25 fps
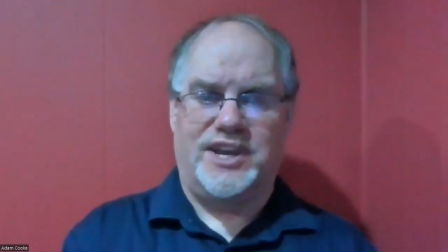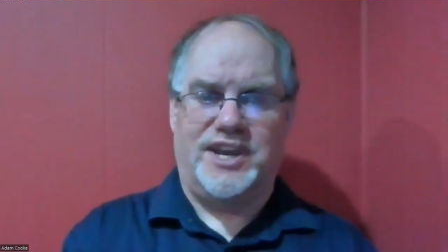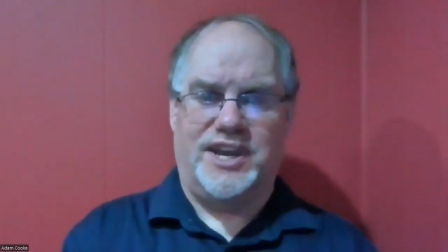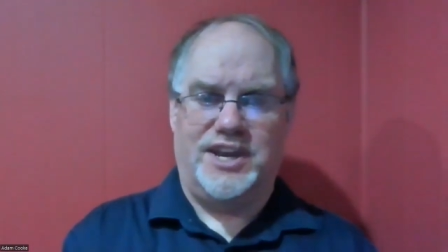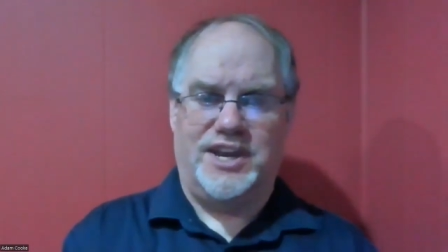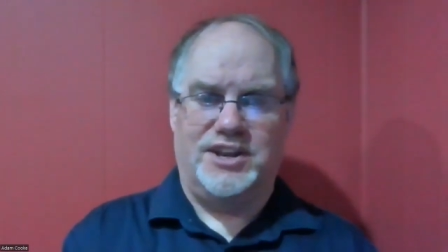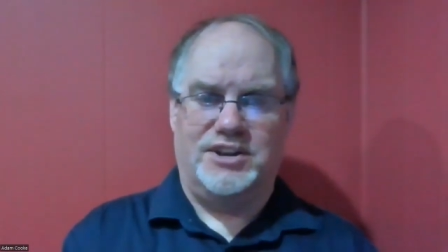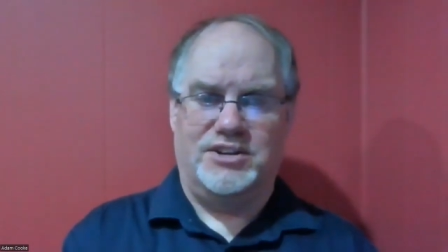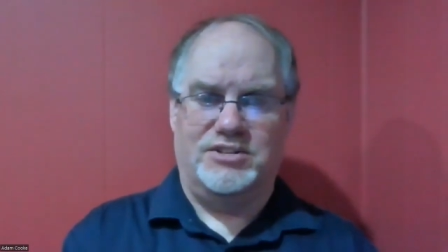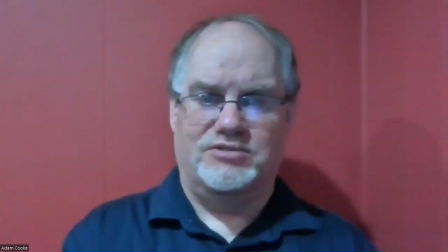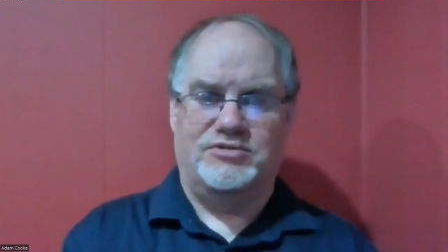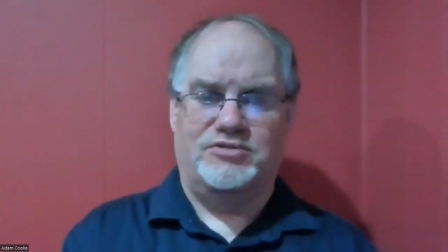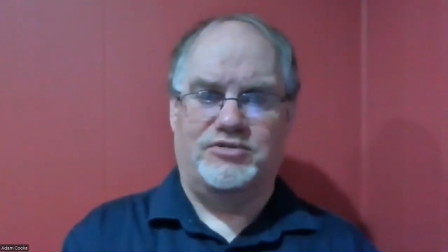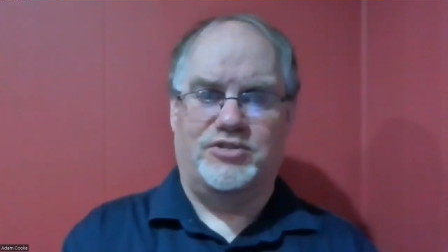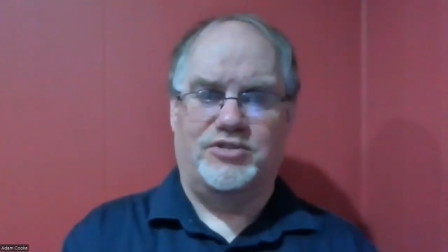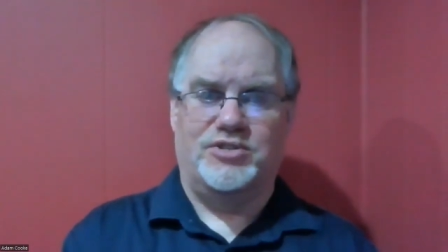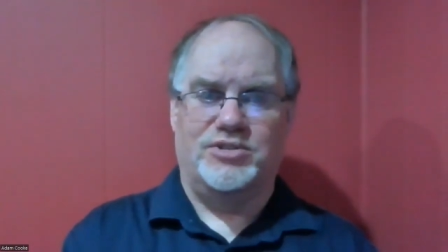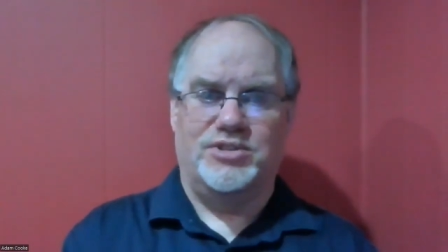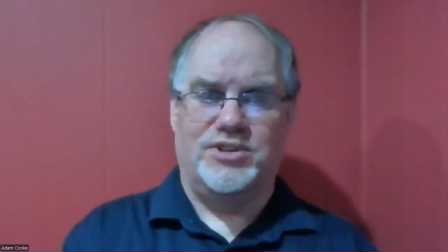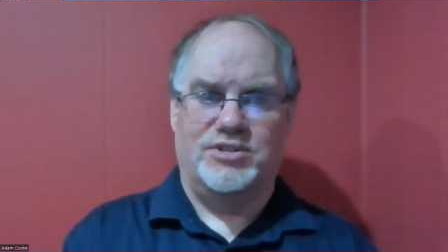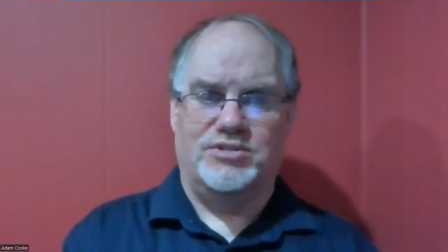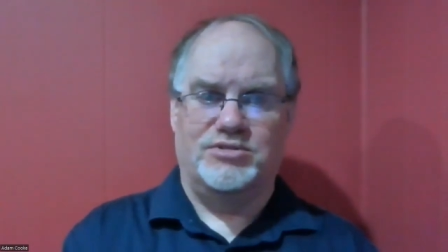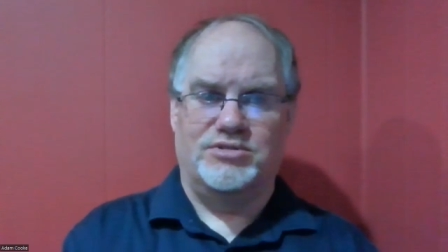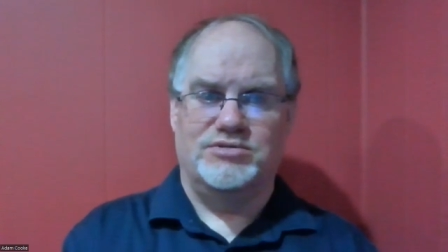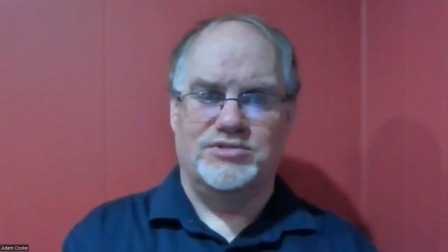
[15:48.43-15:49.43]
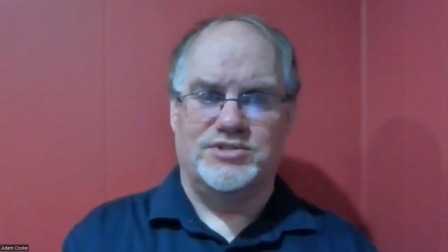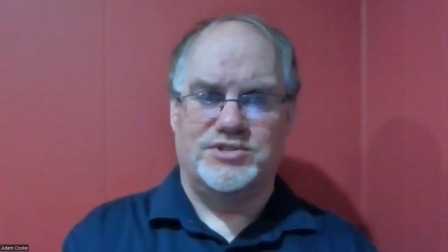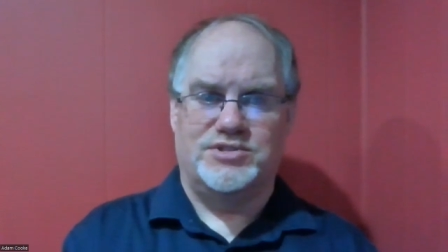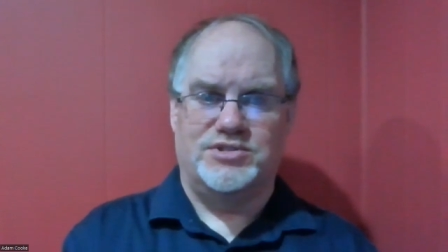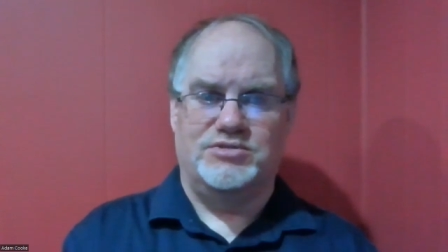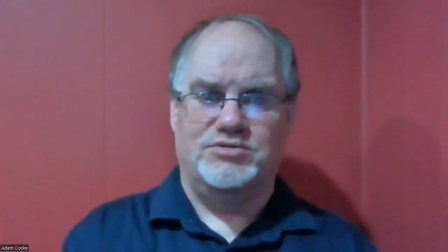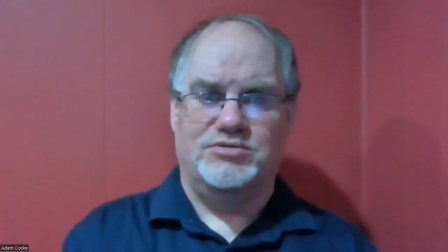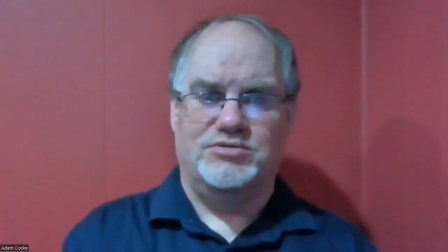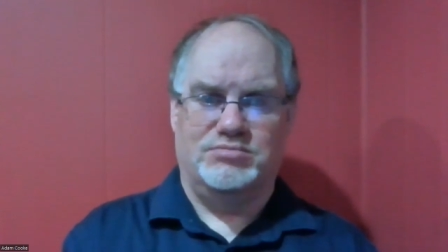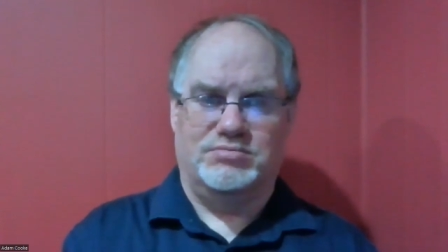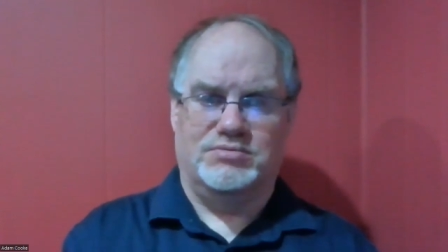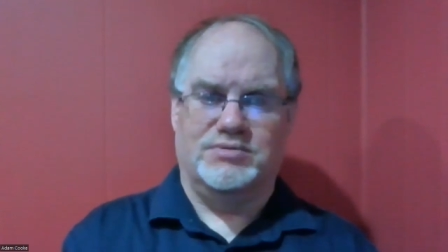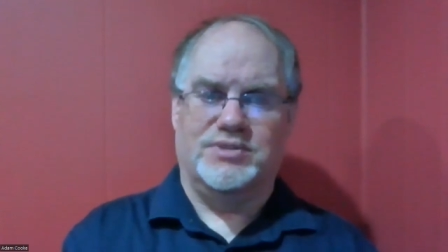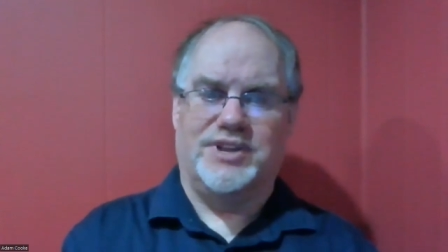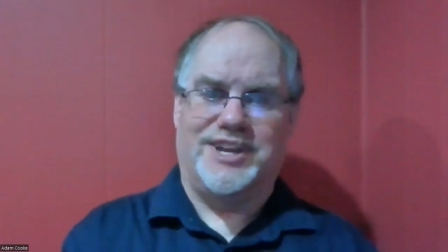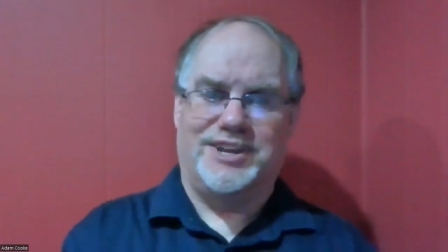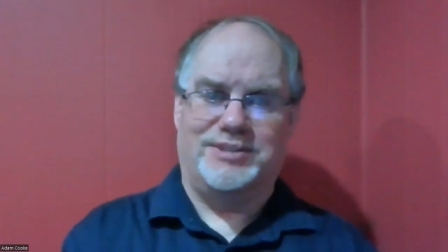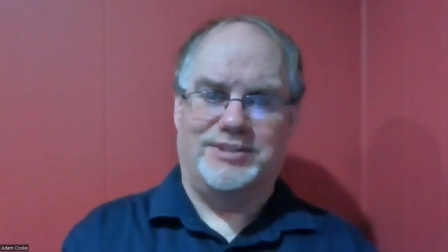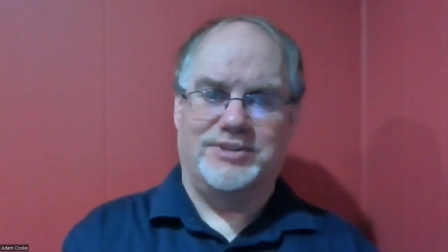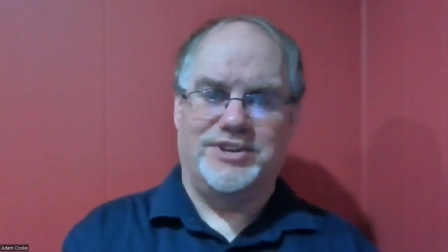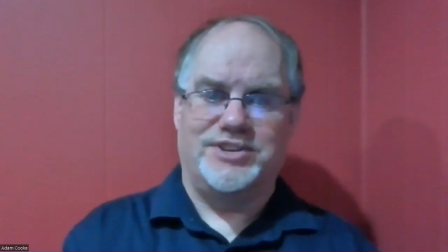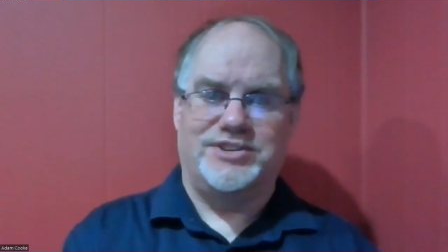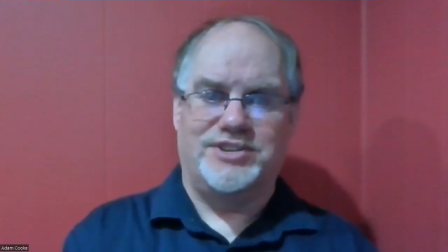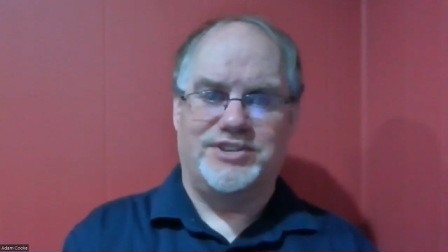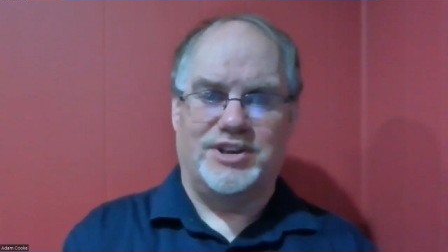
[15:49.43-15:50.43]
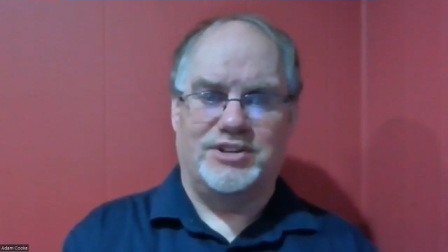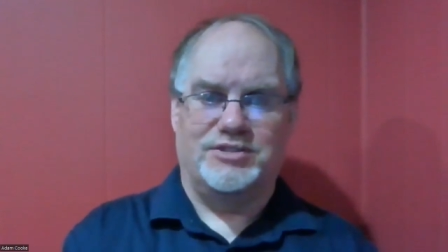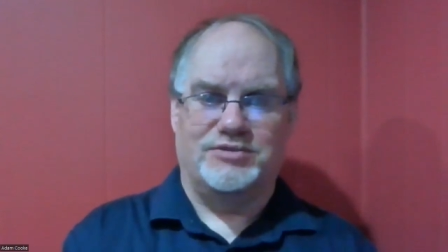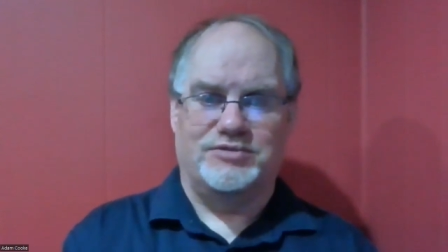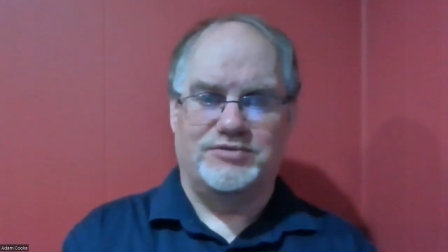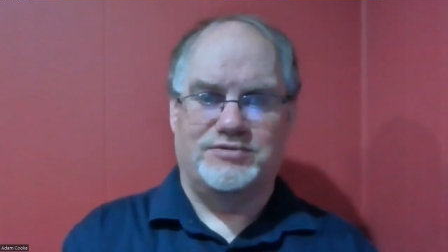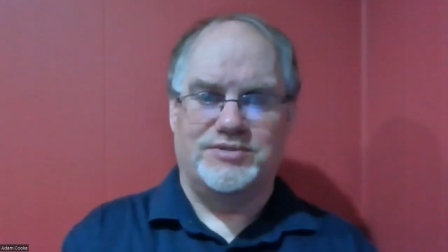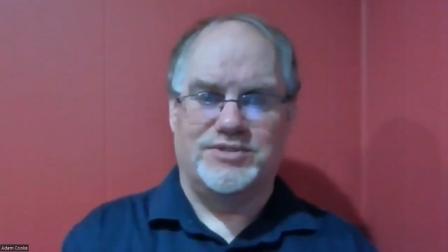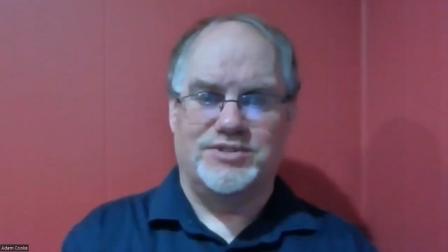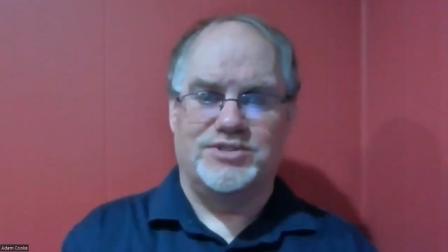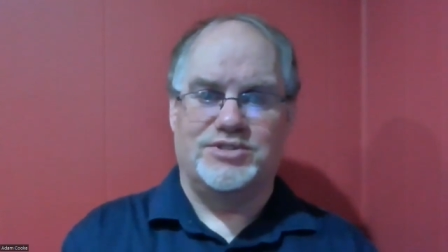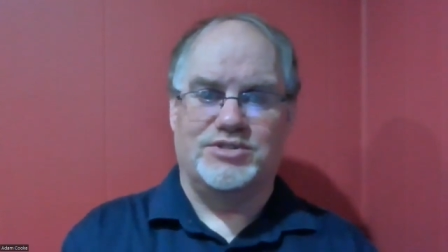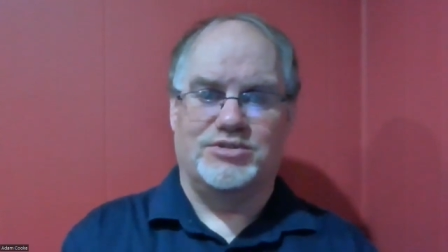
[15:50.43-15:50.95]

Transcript: And for those who, like myself,